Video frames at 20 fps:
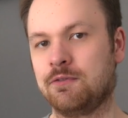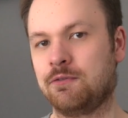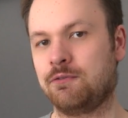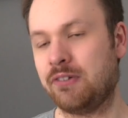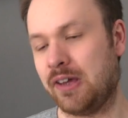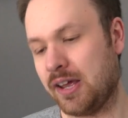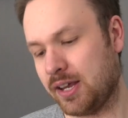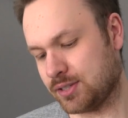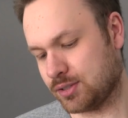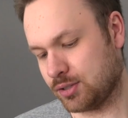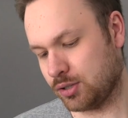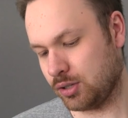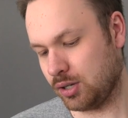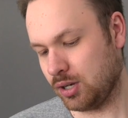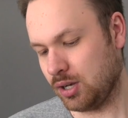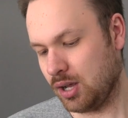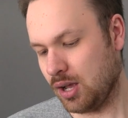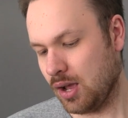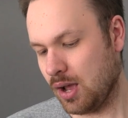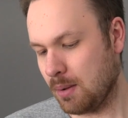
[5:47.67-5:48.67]

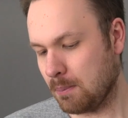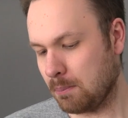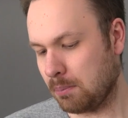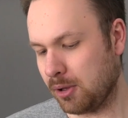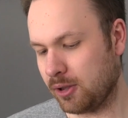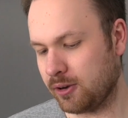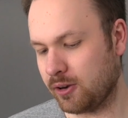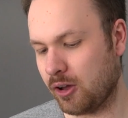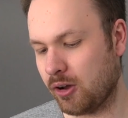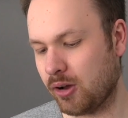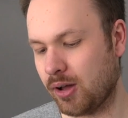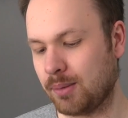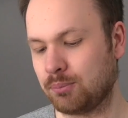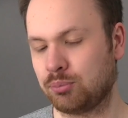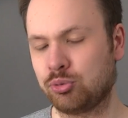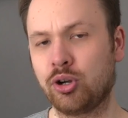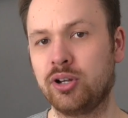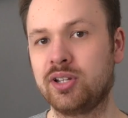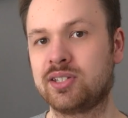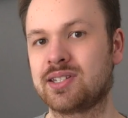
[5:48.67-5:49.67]
faster. But now
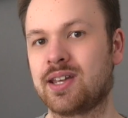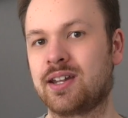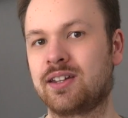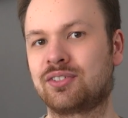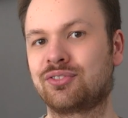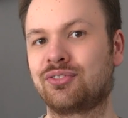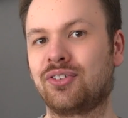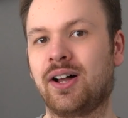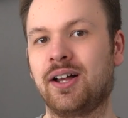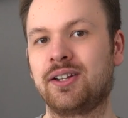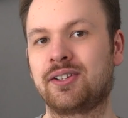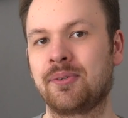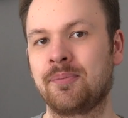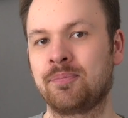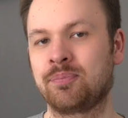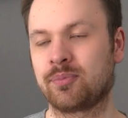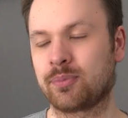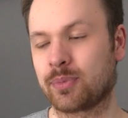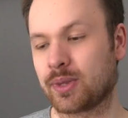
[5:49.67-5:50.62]
I'm pretty satisfied.